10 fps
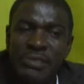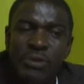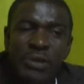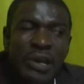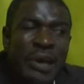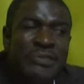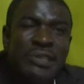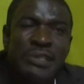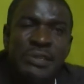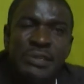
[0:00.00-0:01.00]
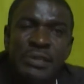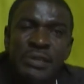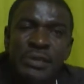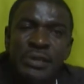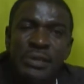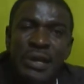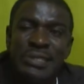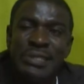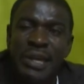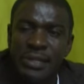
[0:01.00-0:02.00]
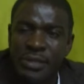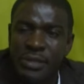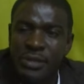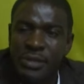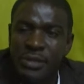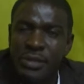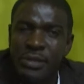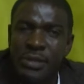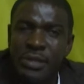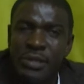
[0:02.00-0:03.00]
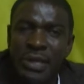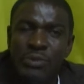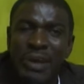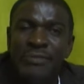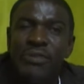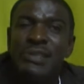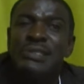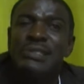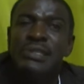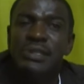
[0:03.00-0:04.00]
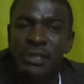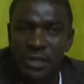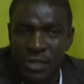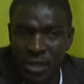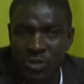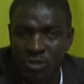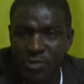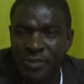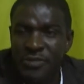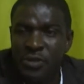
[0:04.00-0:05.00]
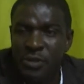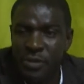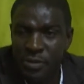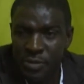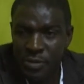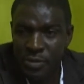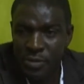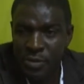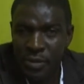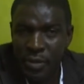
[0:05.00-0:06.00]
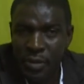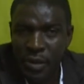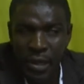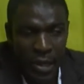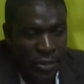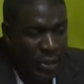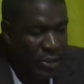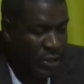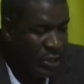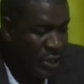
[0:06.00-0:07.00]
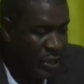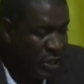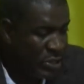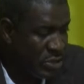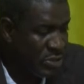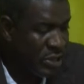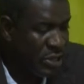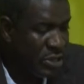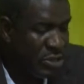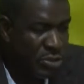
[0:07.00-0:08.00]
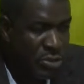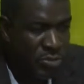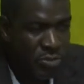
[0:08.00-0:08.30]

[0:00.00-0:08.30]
Warner has set a standard that we have not seen in this country before. I think as it relates to